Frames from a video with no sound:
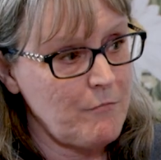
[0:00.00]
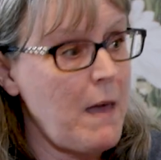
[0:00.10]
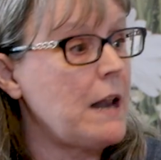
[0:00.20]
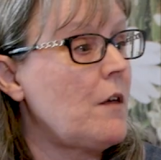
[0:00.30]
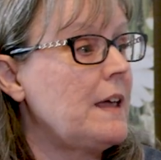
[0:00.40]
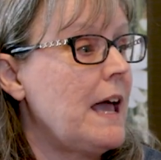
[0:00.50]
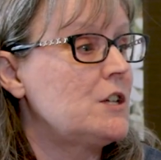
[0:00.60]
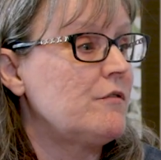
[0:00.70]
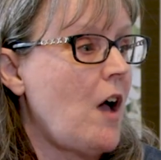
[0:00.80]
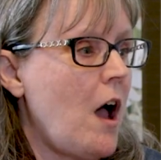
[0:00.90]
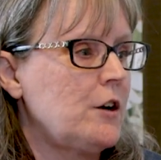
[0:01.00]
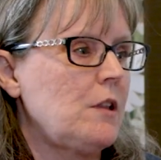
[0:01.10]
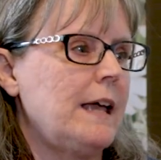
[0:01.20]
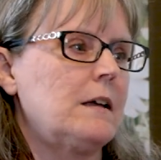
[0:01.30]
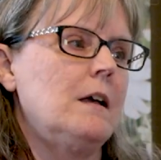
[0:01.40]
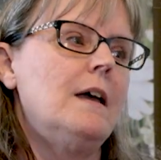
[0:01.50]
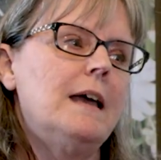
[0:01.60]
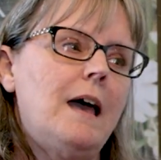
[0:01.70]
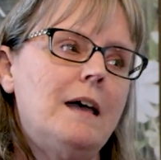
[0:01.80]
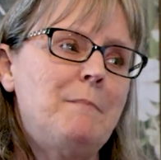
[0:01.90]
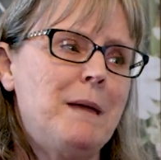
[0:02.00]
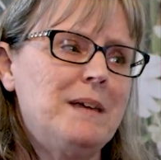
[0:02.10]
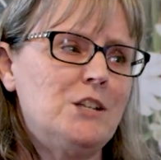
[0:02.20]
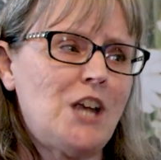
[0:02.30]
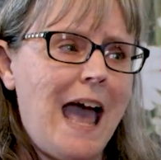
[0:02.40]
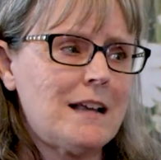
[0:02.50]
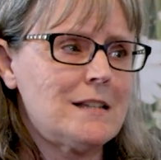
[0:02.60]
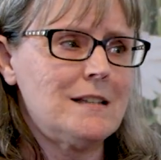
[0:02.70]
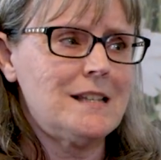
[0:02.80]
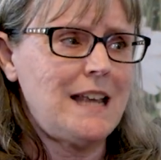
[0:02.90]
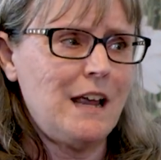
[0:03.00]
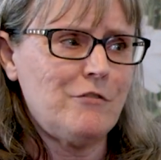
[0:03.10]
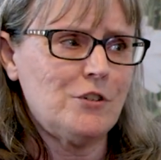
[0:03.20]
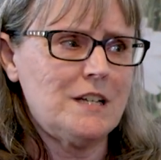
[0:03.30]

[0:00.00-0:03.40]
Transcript: Men on the Edge of Honor, like maybe Jackson Saver.